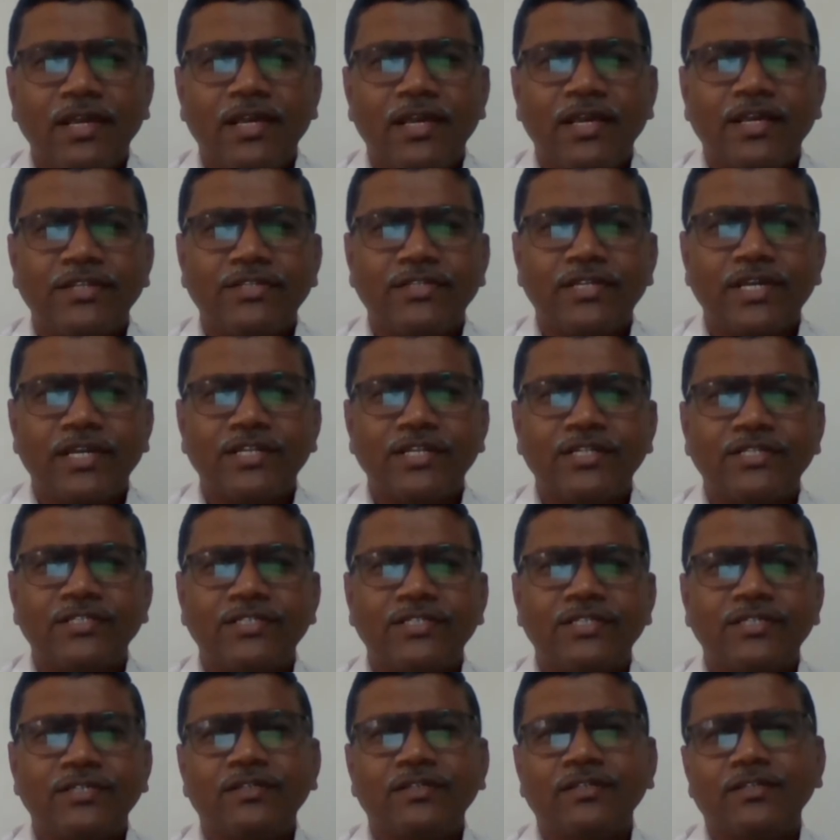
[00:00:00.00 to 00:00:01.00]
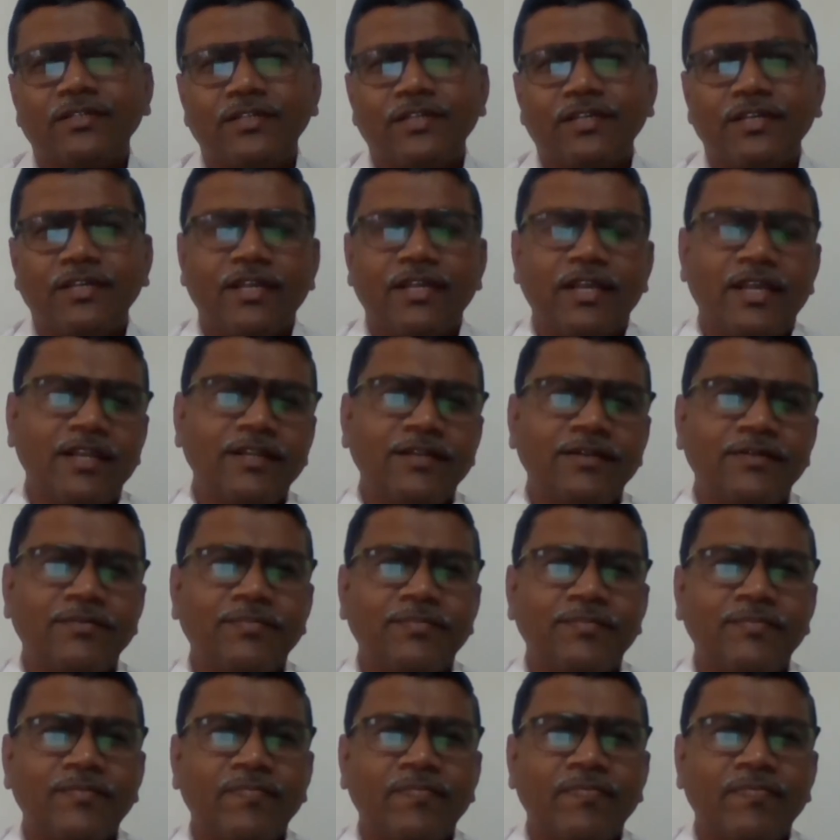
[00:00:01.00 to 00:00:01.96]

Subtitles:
a church in